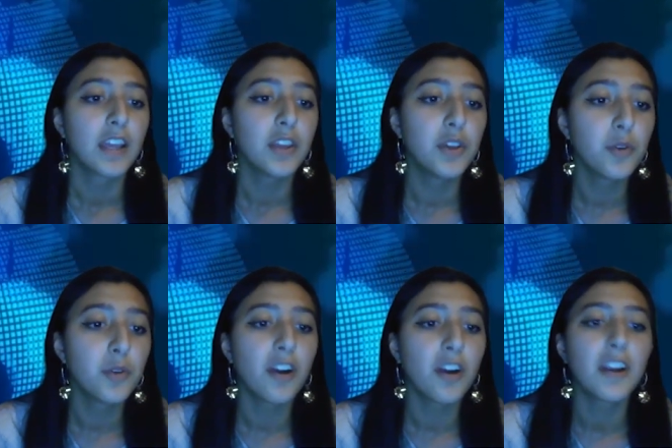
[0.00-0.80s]

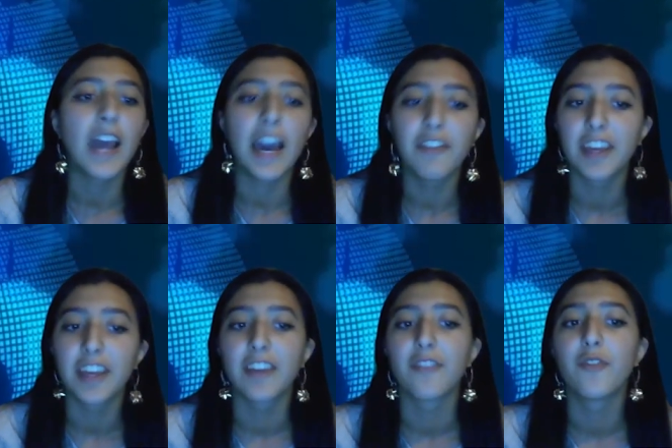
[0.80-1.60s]
You are an
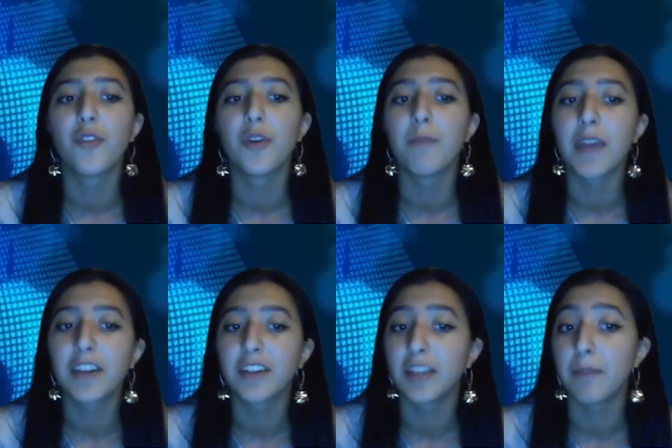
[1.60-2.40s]
advocate for
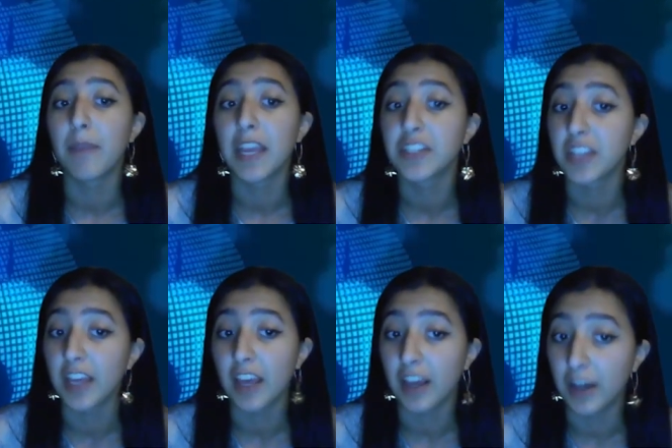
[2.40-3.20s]
medical and patient
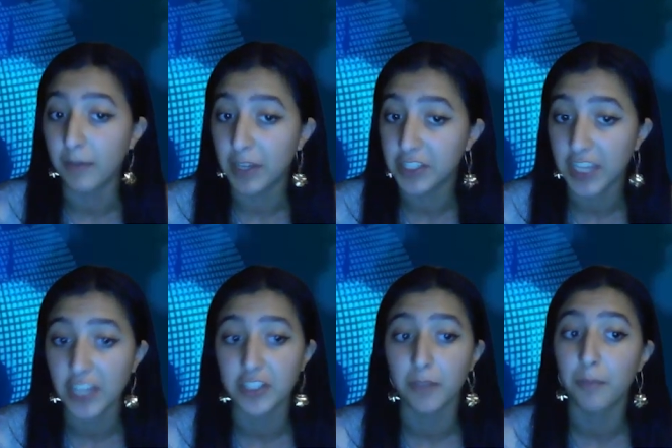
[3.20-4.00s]

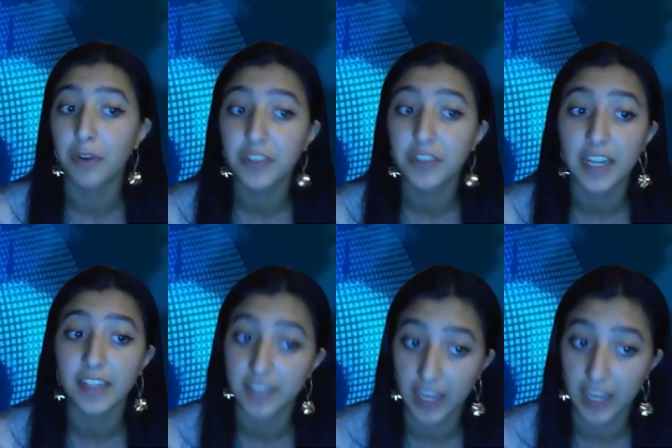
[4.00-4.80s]
education and
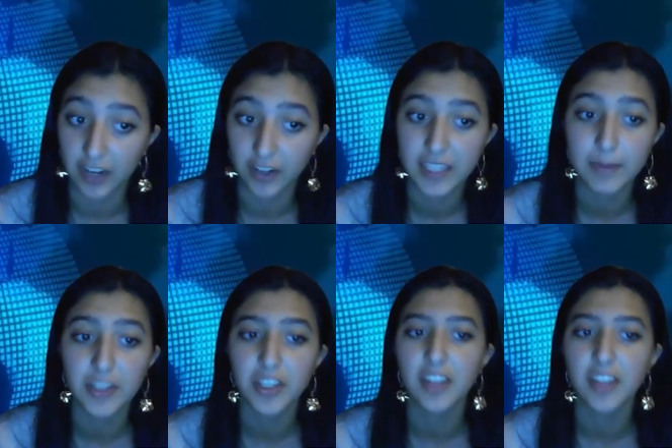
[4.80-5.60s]
personalized care,
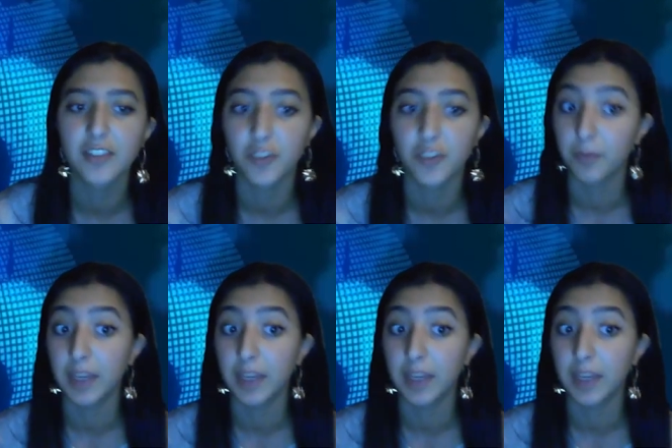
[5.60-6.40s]
especially on social
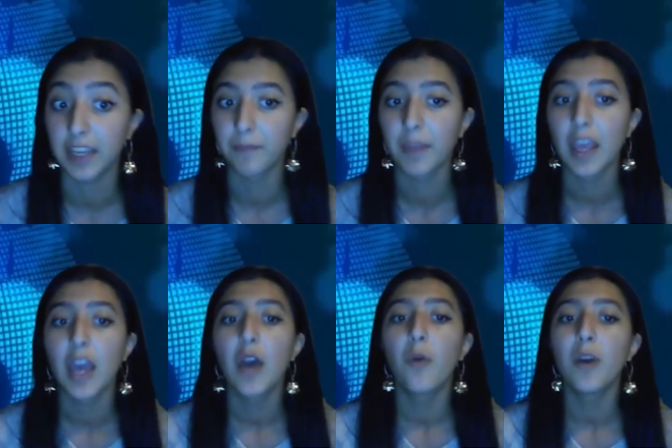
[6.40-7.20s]
media.
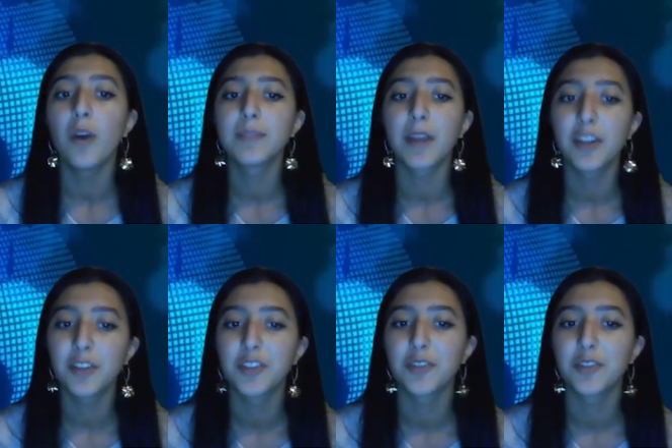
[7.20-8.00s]
What inspired
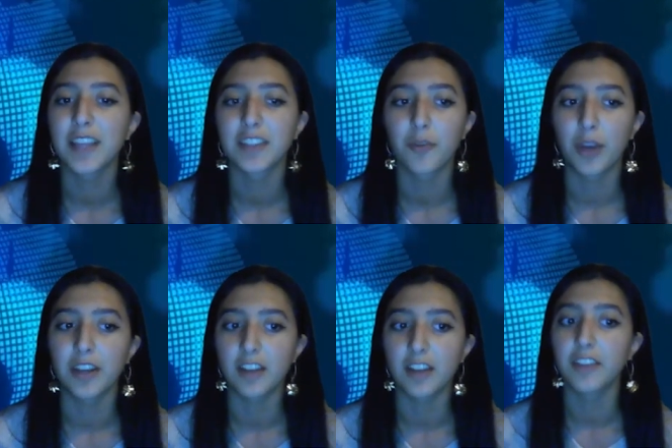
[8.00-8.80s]
you to raise
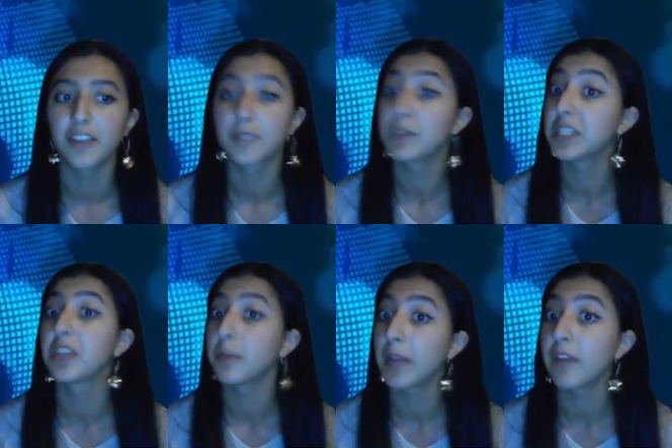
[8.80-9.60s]
awareness on this
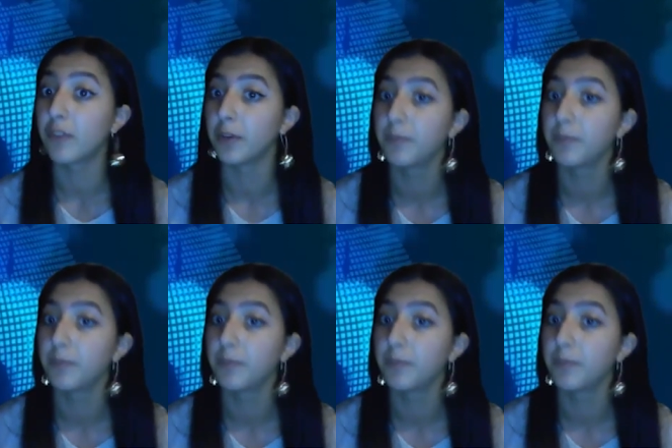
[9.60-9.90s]
particular platform?